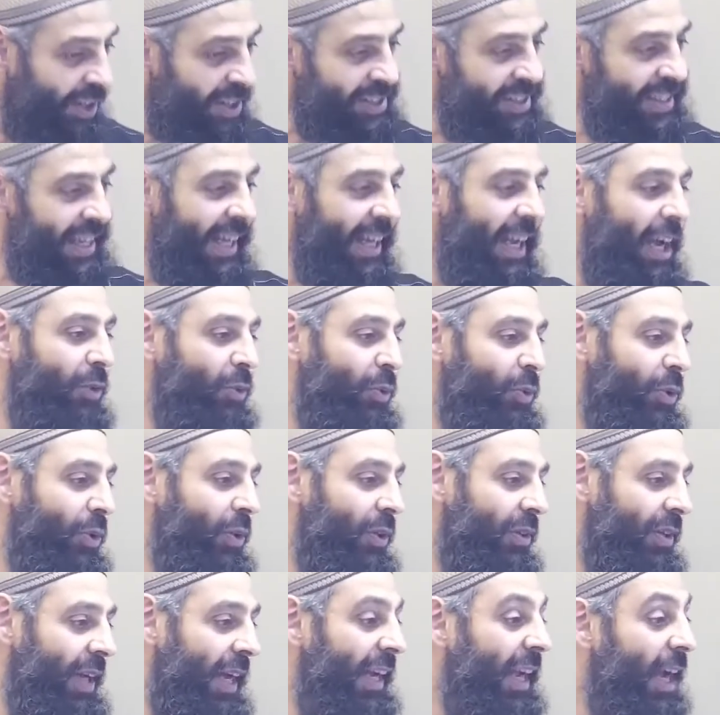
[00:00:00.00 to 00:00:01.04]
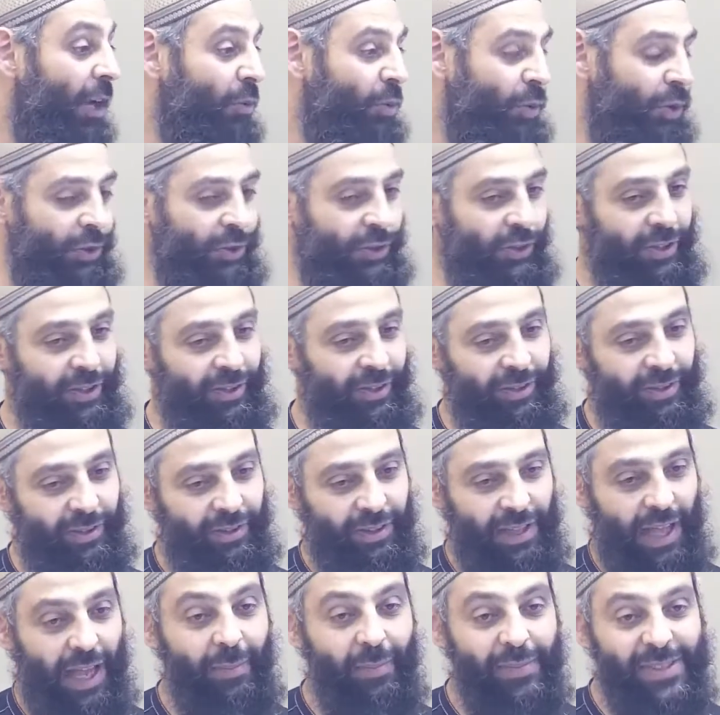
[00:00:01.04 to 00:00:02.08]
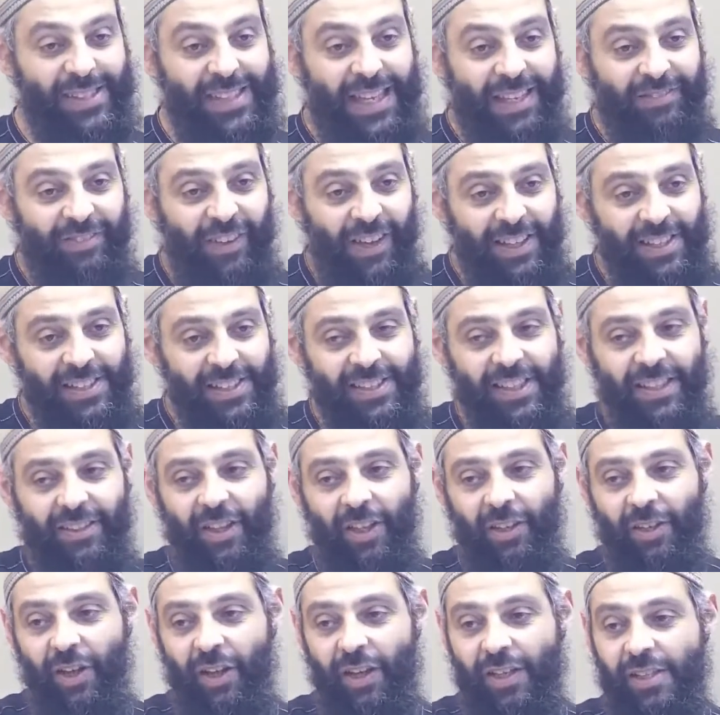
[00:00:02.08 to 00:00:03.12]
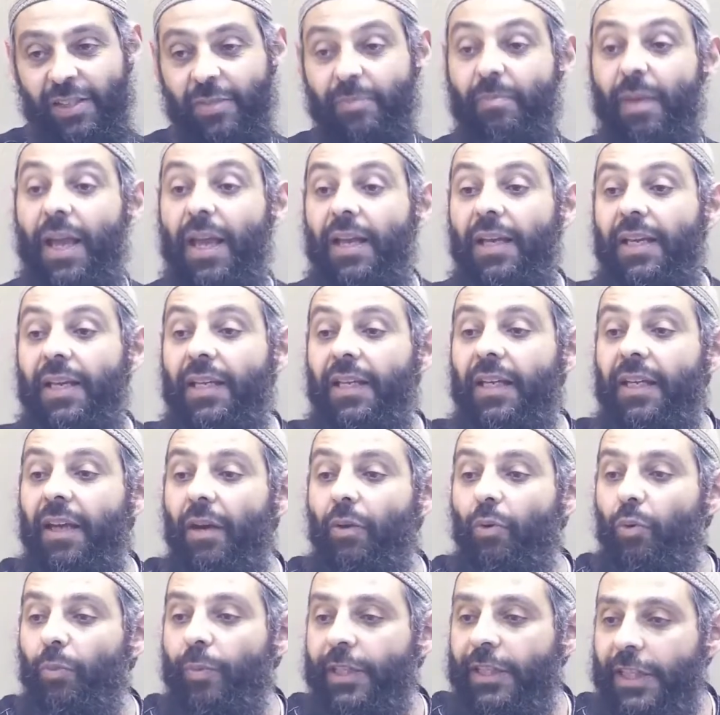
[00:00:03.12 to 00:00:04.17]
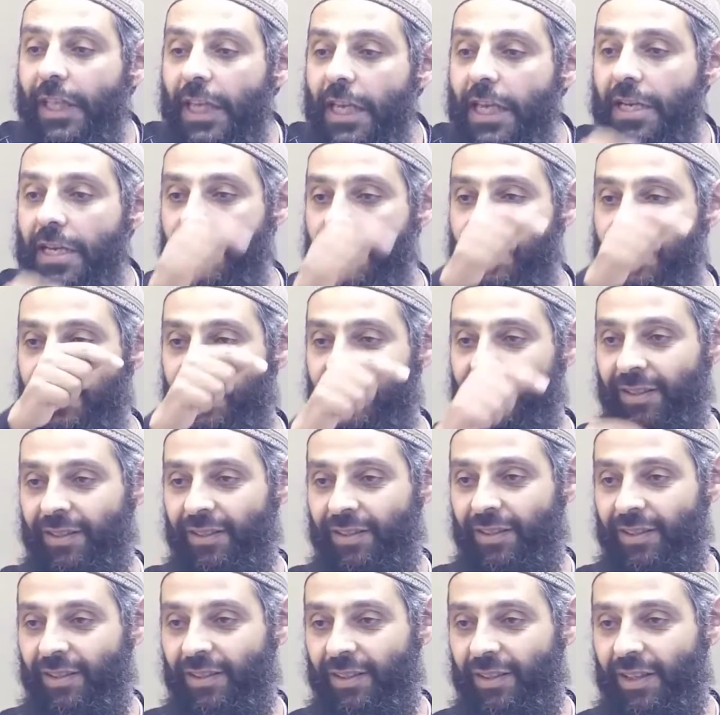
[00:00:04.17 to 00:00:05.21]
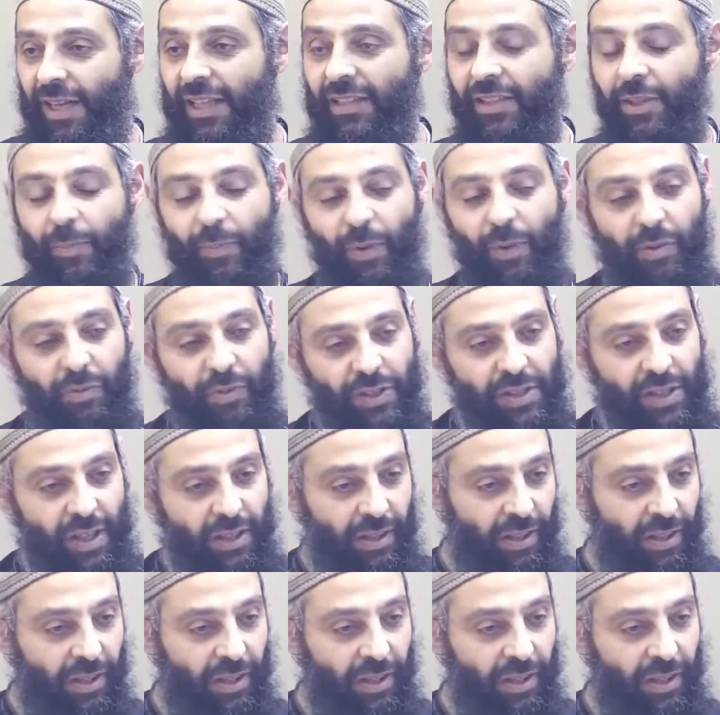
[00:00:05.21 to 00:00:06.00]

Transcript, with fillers: Allah is the accountant. accountant. I'm sufficed that Allah is Maliki Yawmiddin. And the Prophet